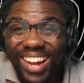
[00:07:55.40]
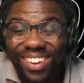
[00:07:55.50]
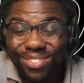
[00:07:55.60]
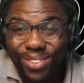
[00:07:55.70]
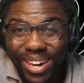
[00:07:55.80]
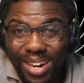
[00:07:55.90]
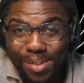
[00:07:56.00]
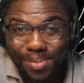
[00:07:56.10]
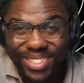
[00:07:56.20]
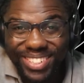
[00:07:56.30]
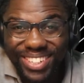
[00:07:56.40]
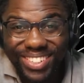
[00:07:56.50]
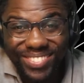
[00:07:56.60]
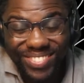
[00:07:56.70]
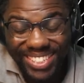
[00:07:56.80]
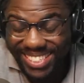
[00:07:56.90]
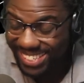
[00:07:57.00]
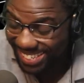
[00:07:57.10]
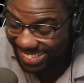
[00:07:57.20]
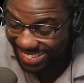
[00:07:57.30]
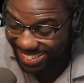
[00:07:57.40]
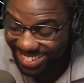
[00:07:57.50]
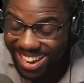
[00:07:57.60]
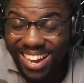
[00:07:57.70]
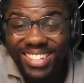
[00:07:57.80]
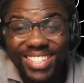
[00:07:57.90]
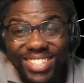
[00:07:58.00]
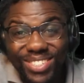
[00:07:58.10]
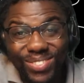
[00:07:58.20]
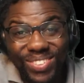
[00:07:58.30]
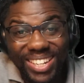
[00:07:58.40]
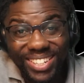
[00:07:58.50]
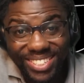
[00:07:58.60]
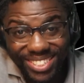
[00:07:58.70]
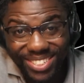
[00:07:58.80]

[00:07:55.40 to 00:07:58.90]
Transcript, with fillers: of crap, you know, but at least you make you,